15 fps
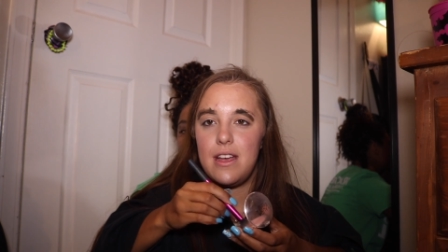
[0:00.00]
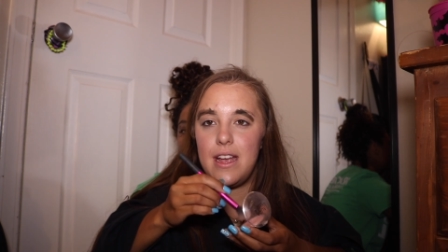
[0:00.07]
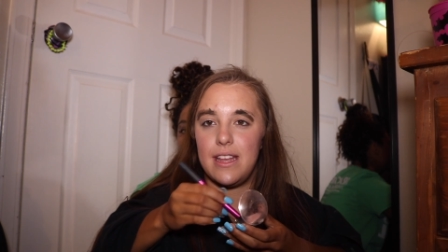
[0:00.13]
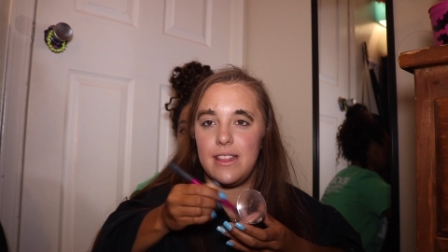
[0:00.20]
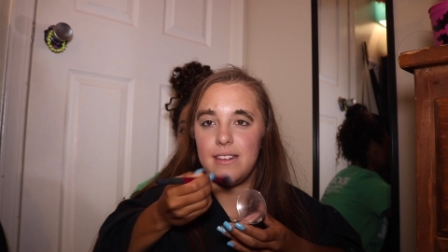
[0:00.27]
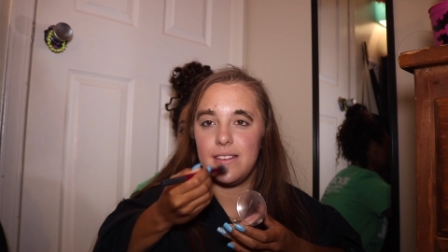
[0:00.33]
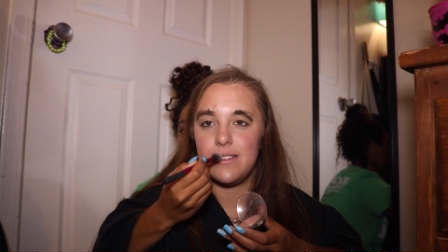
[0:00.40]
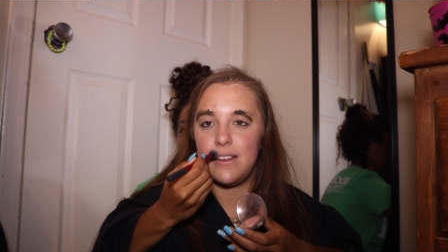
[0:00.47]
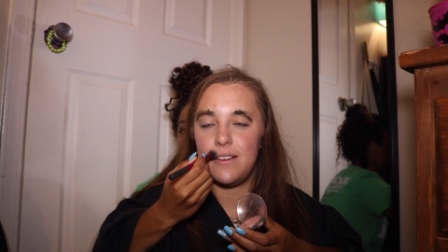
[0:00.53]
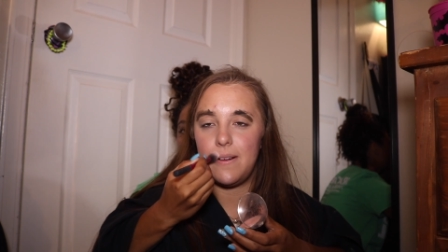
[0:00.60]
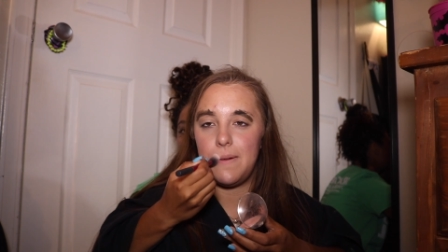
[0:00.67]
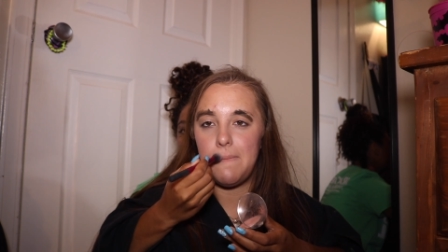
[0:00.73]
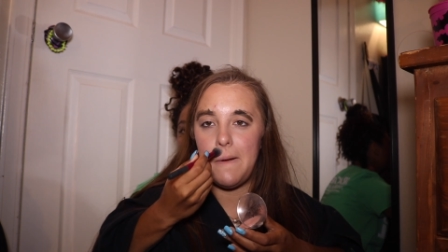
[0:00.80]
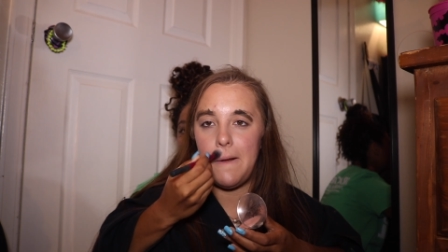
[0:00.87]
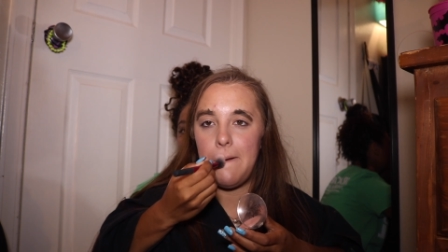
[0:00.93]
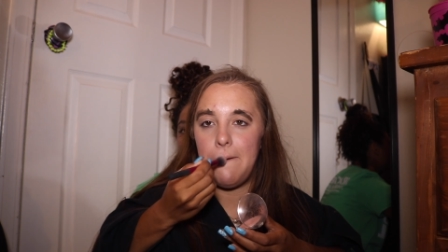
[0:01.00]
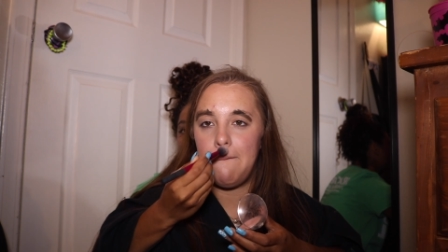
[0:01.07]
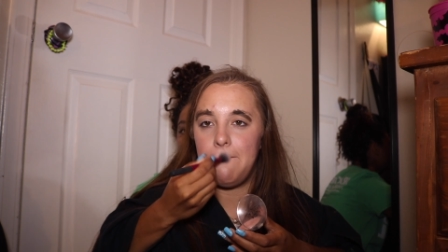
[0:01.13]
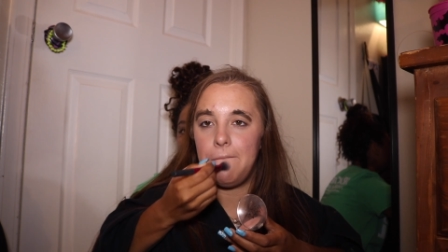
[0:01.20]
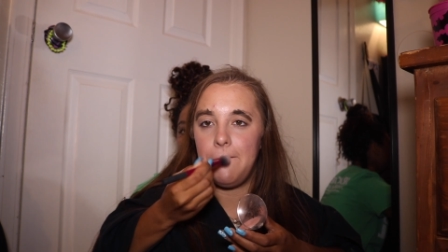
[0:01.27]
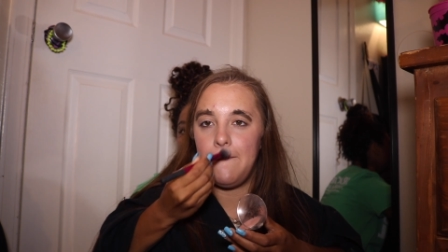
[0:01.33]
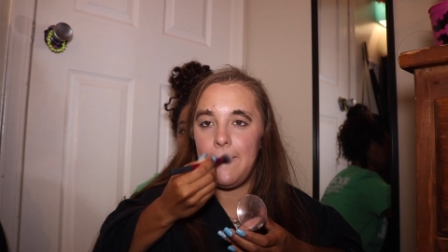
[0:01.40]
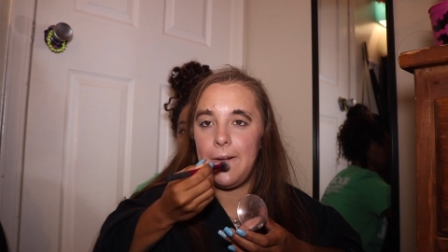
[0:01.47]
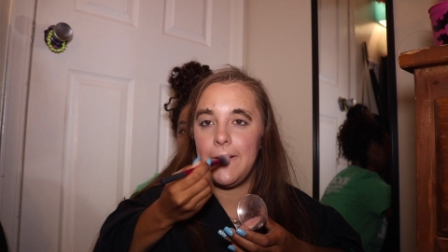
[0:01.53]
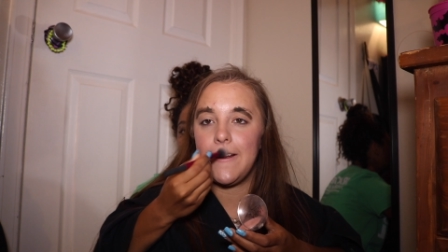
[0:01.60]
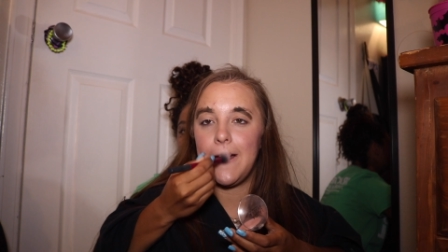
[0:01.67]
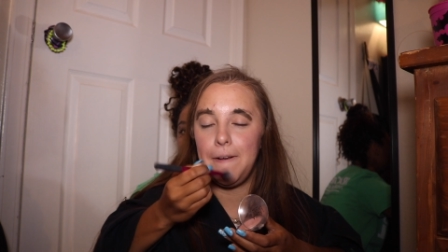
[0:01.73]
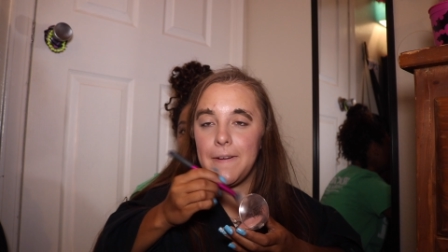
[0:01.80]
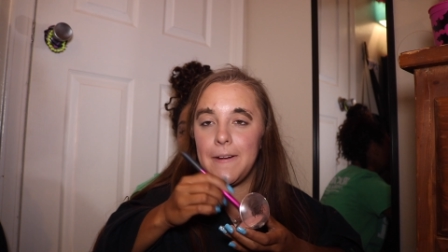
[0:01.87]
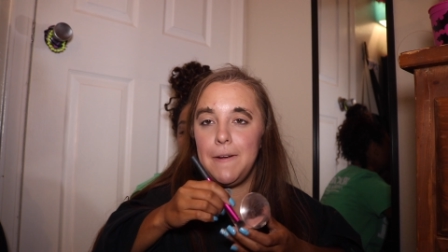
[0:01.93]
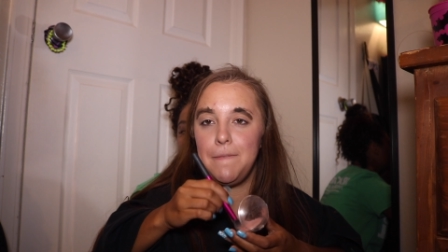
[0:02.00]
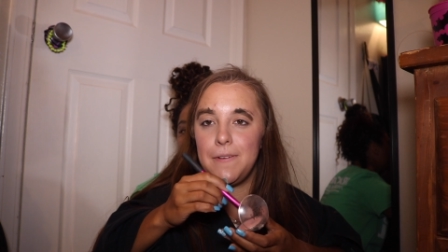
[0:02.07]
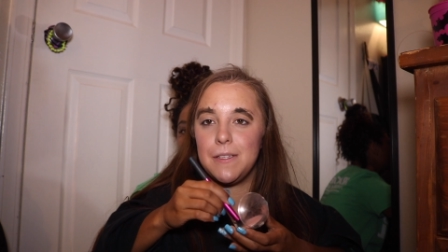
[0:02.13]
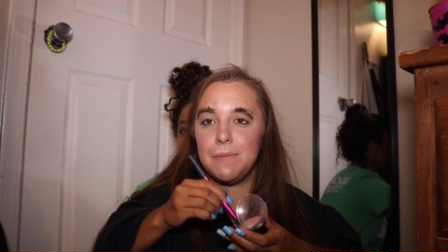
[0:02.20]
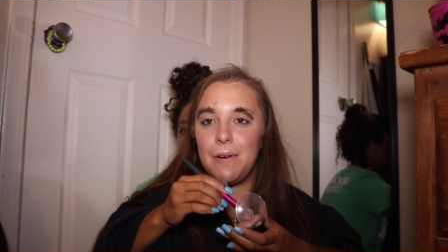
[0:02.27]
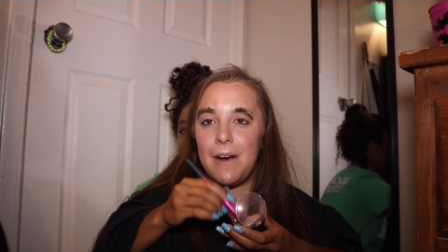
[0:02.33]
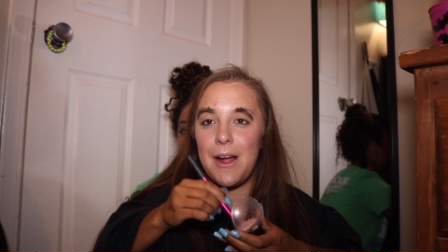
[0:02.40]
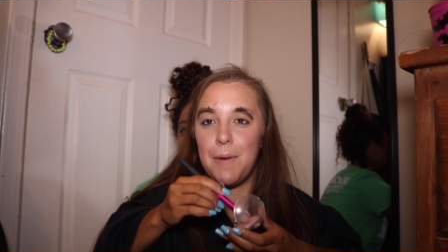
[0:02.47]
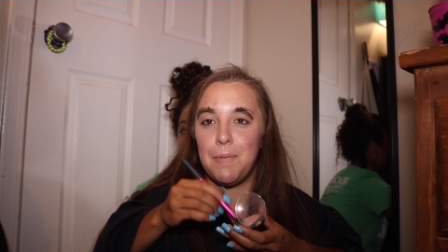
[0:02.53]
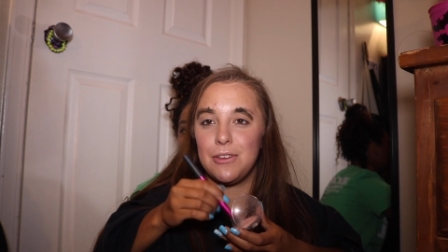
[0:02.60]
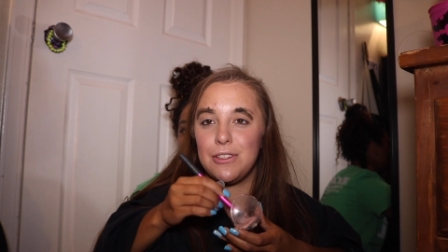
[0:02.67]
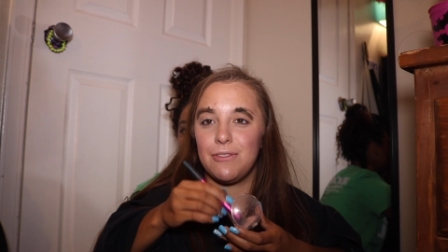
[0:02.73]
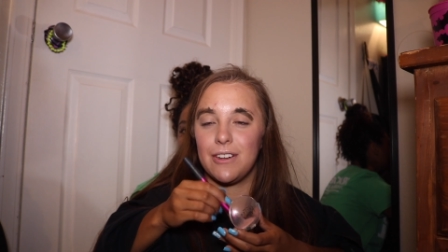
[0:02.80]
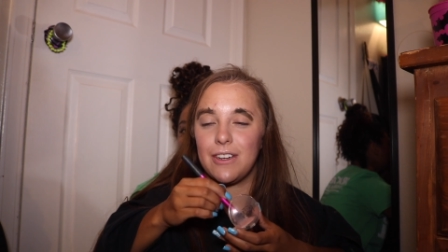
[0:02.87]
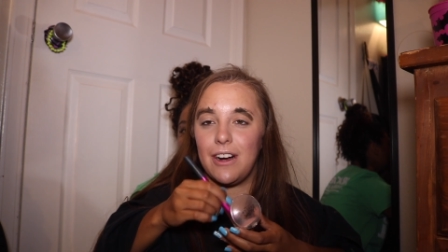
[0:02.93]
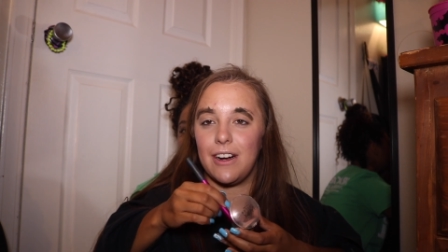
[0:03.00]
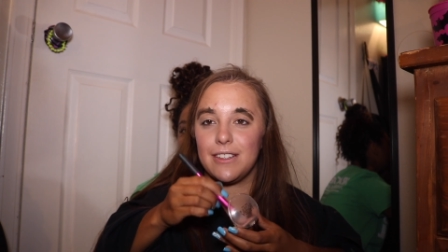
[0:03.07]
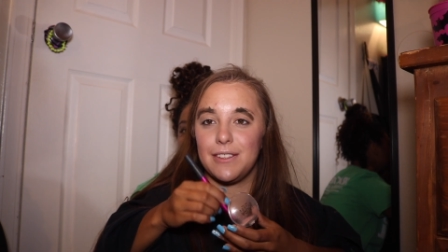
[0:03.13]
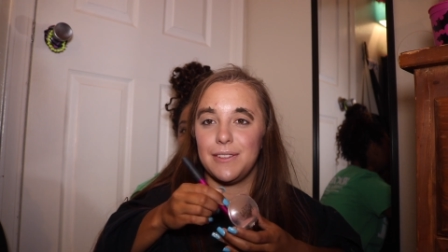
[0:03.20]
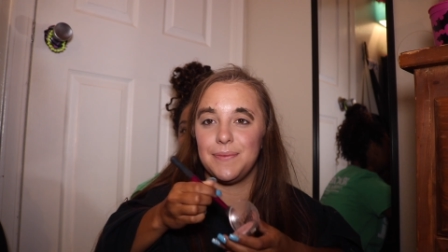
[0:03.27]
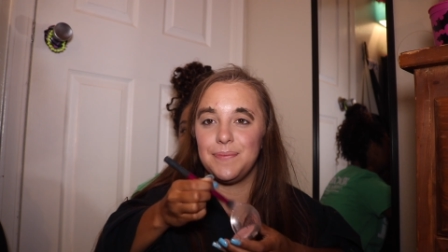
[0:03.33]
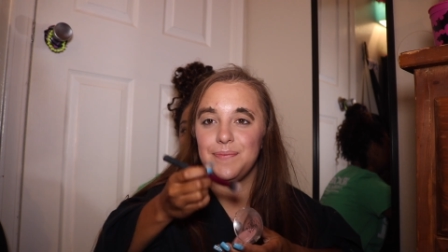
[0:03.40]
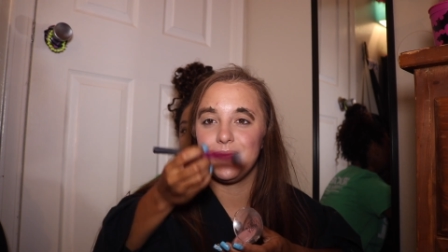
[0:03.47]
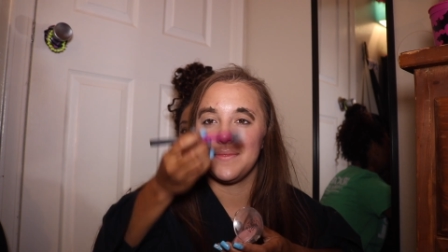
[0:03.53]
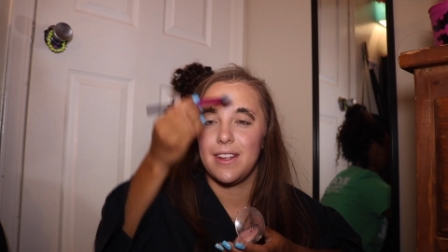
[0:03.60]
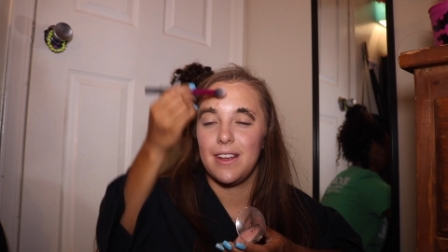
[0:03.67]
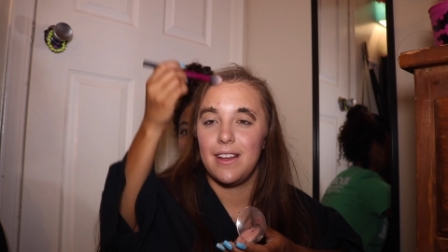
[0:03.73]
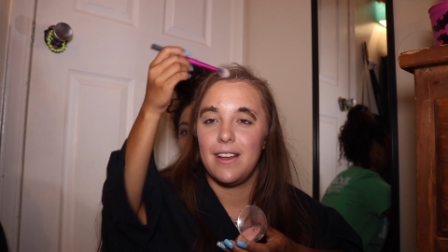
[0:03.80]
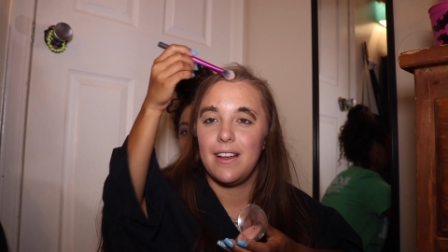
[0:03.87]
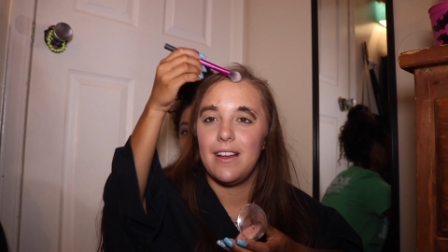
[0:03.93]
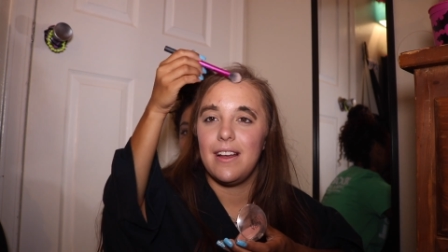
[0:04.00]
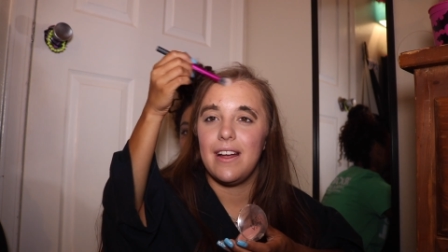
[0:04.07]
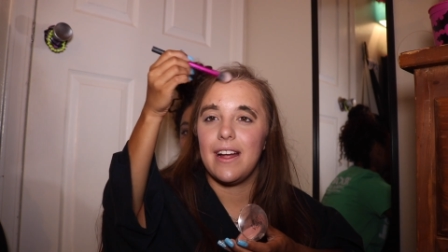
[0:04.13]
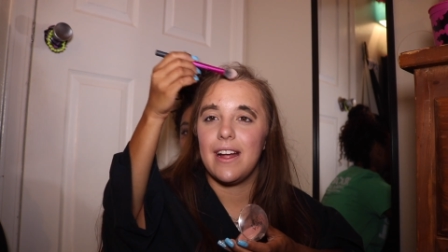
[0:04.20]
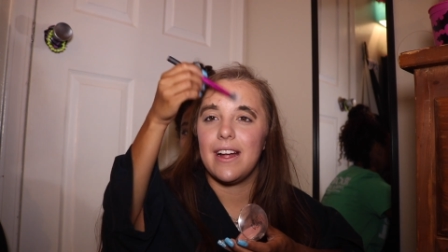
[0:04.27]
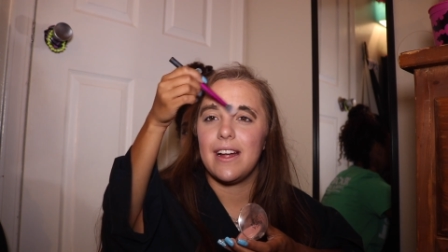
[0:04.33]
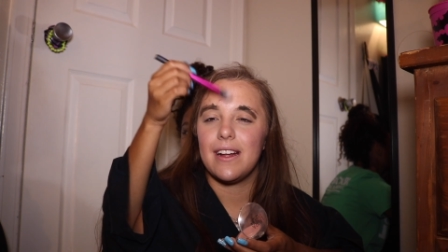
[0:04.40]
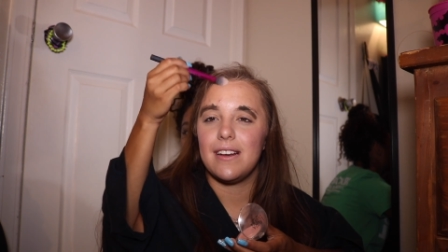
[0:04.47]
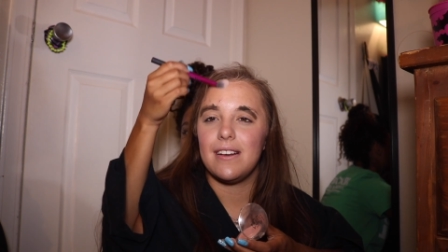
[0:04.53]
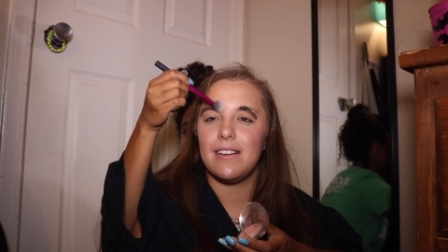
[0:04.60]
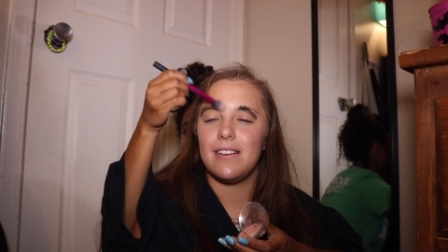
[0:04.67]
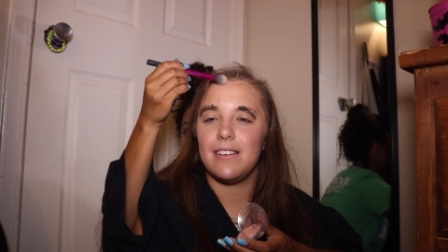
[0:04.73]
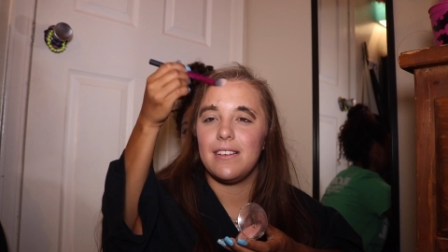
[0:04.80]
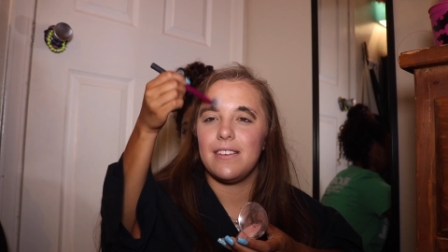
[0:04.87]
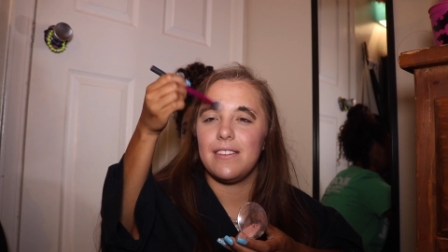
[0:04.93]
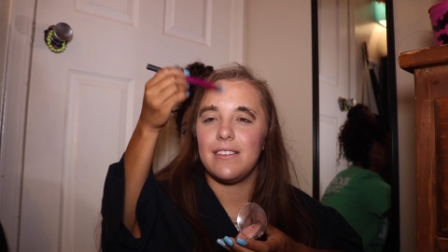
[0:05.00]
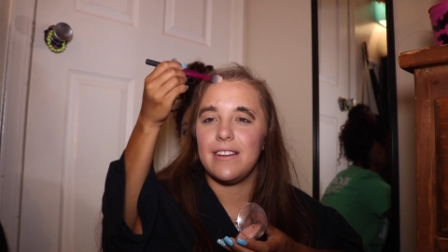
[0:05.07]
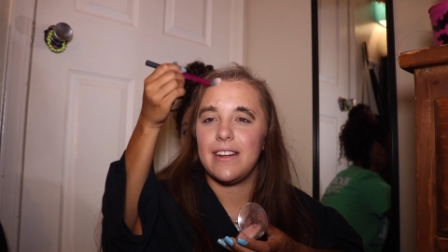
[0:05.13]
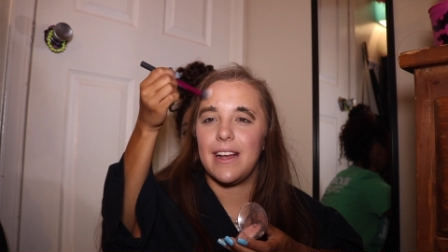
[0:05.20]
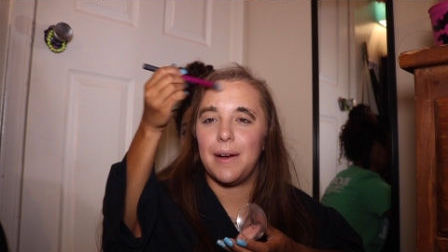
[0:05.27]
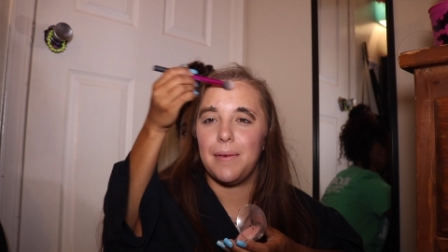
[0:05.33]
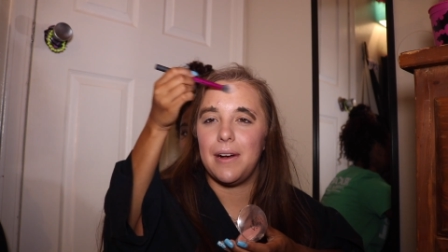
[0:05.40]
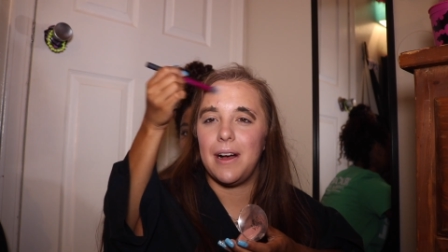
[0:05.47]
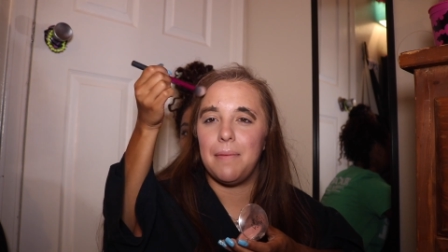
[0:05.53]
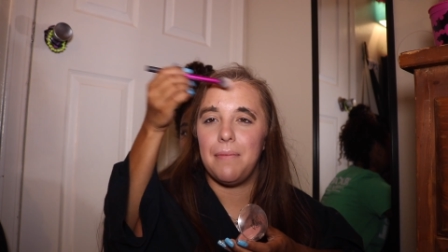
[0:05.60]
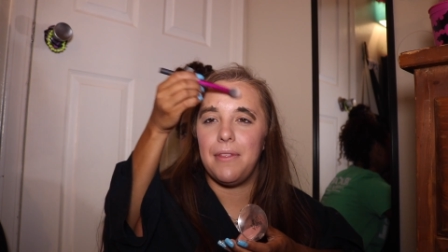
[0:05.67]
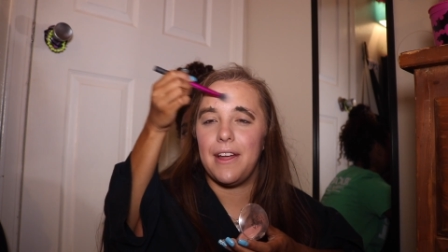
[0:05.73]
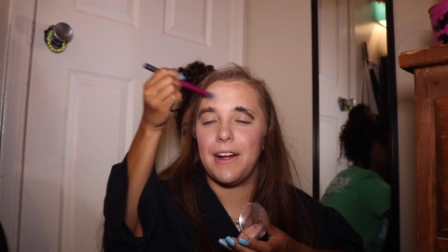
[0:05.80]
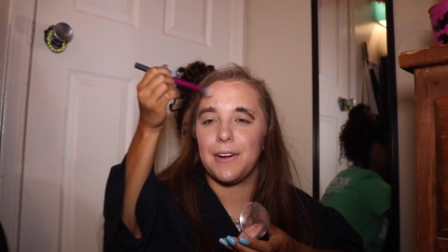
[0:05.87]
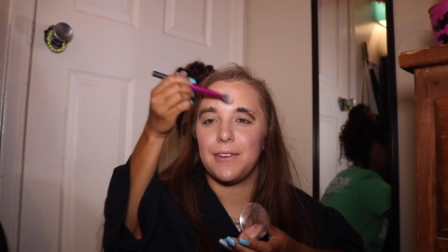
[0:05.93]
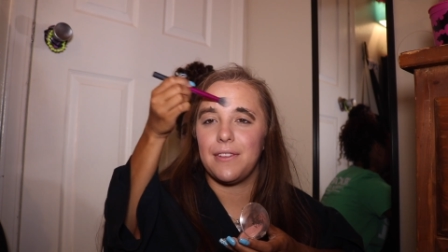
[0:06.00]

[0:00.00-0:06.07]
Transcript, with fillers: In the center of my forehead. Yeah, Cupid's bow. I almost forgot. And yeah, up there.